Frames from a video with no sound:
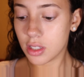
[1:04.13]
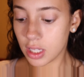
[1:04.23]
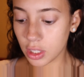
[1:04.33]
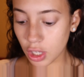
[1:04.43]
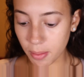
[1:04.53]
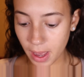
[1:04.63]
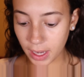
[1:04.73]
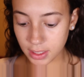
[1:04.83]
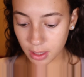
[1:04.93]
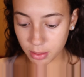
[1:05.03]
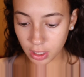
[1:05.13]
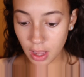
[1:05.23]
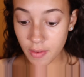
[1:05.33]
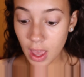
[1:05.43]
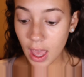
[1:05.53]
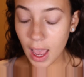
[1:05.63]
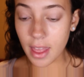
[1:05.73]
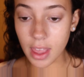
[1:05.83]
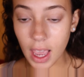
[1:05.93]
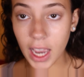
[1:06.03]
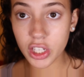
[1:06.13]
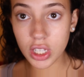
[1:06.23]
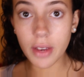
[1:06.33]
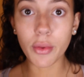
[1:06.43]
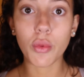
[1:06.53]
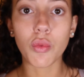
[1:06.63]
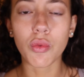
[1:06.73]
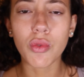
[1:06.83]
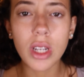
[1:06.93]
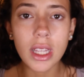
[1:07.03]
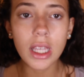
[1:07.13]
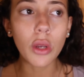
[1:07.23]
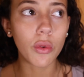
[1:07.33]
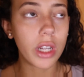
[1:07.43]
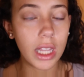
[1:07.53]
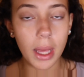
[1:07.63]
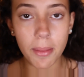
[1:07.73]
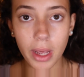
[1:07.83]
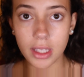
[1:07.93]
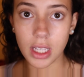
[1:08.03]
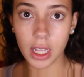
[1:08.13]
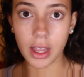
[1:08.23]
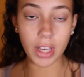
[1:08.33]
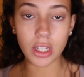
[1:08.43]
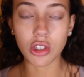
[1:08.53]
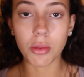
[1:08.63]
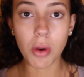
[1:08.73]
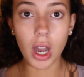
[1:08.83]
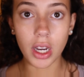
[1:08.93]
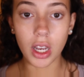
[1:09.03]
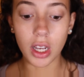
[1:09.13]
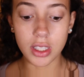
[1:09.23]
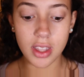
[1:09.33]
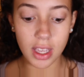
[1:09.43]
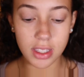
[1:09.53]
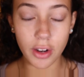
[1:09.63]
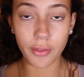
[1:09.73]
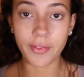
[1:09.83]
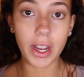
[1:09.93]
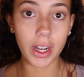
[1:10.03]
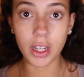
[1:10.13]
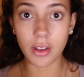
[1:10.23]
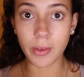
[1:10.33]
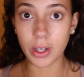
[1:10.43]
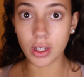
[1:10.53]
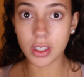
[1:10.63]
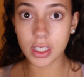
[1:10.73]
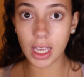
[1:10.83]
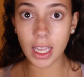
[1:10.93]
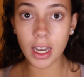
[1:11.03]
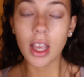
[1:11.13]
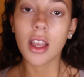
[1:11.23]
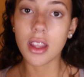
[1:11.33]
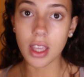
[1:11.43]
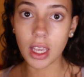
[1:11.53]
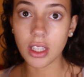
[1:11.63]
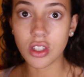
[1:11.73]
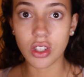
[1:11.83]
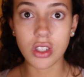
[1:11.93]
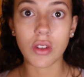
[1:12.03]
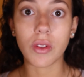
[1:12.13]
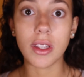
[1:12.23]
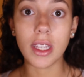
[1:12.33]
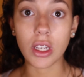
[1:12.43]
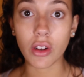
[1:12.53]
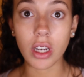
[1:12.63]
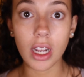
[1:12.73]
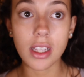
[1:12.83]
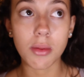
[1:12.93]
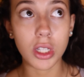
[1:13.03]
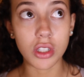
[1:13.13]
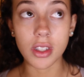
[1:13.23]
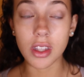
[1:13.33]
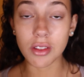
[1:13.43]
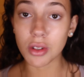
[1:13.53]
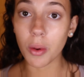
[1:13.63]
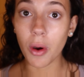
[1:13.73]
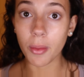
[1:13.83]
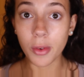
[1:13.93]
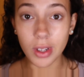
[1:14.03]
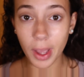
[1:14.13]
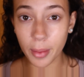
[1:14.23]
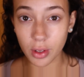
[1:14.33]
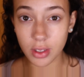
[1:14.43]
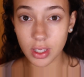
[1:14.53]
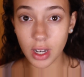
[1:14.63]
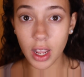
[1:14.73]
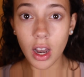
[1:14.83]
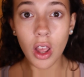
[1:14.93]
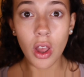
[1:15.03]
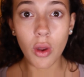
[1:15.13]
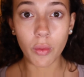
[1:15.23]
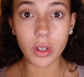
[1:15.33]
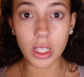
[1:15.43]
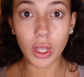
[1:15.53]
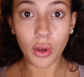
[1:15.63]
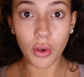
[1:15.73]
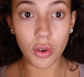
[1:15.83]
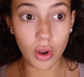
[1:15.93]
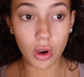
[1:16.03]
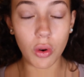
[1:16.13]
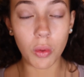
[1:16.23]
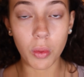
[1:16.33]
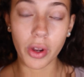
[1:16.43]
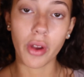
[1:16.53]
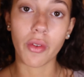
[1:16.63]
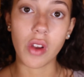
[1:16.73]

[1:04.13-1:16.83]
TJ Maxx, I believe, and they actually have really amazing facial products, things that are very good for your skin. The key is just to read the ingredients, make sure that there's no harmful chemicals in it, really know what you're